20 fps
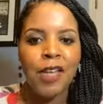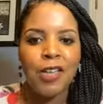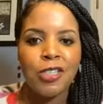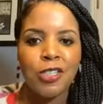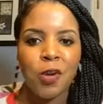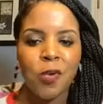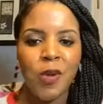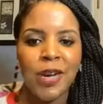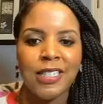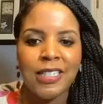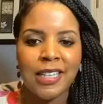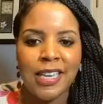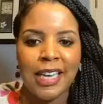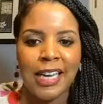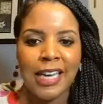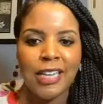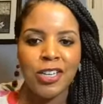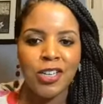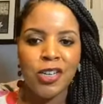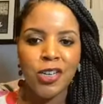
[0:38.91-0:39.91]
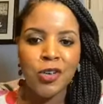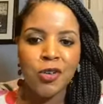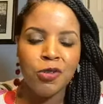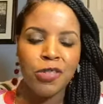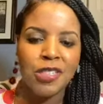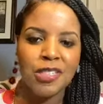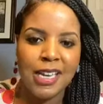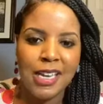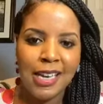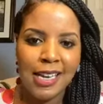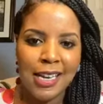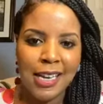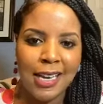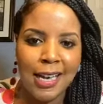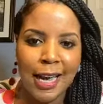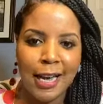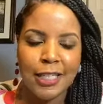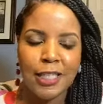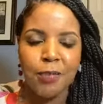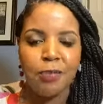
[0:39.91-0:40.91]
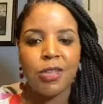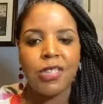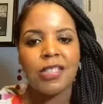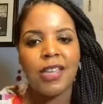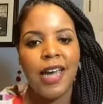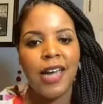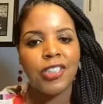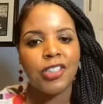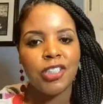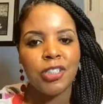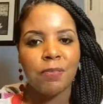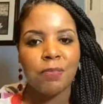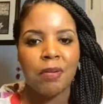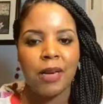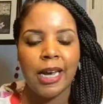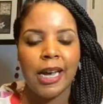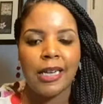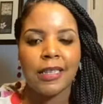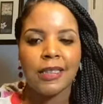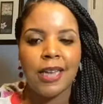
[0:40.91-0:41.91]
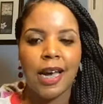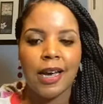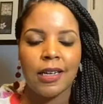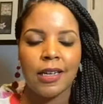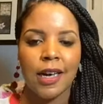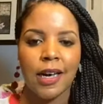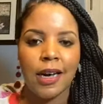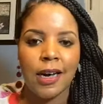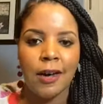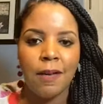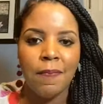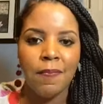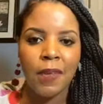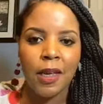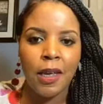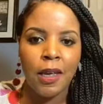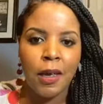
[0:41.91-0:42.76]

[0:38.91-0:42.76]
So once again, UCESprotectionplan.com.